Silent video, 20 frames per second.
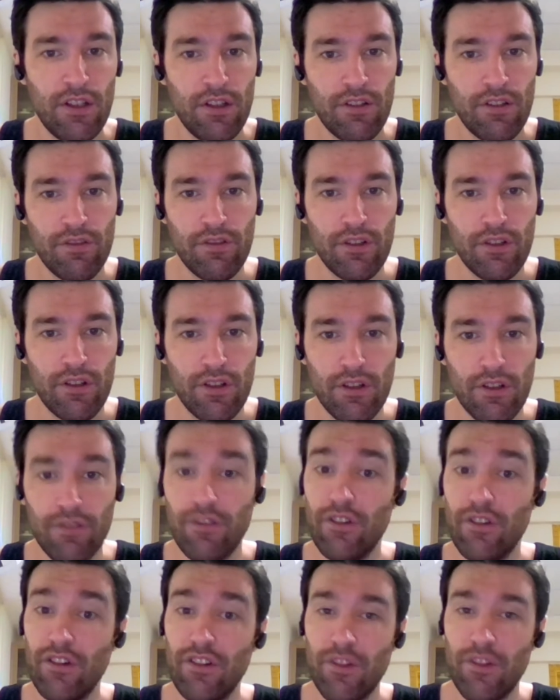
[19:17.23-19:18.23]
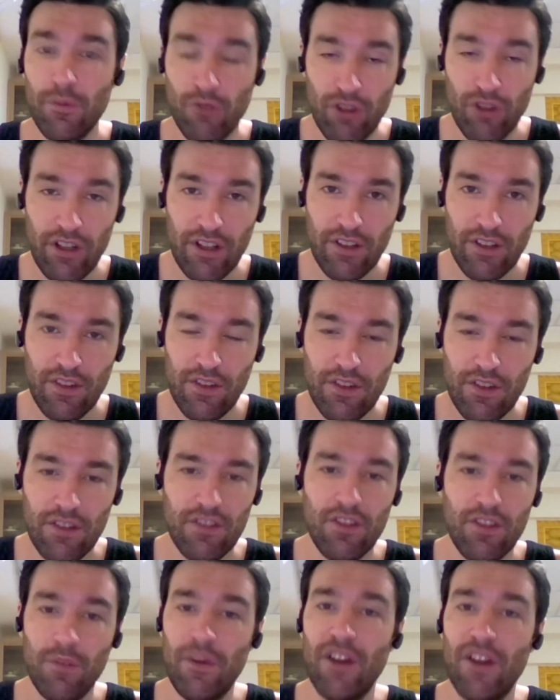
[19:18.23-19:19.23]
for some drinks,
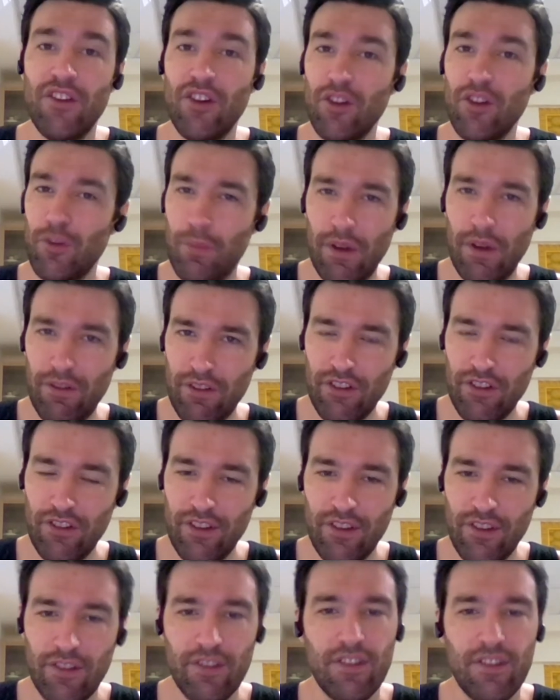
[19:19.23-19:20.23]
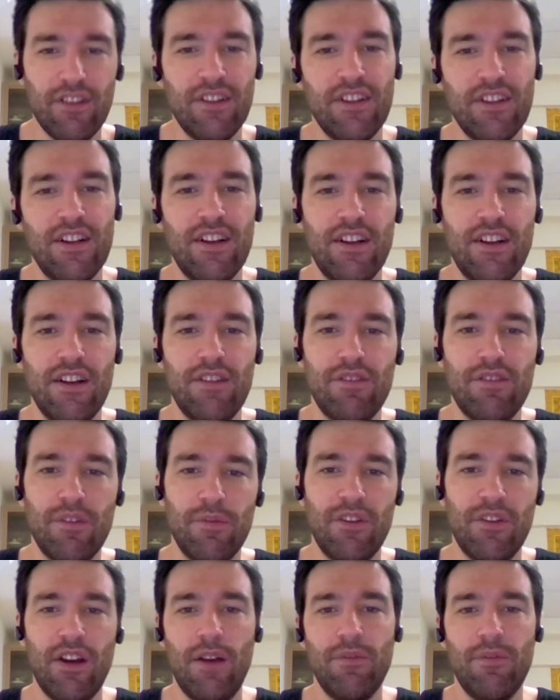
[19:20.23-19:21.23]
some adult beverages from
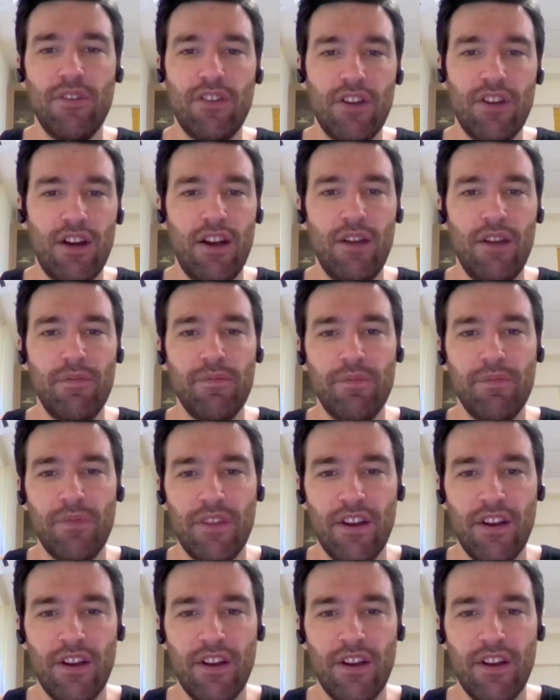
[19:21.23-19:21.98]
time to time.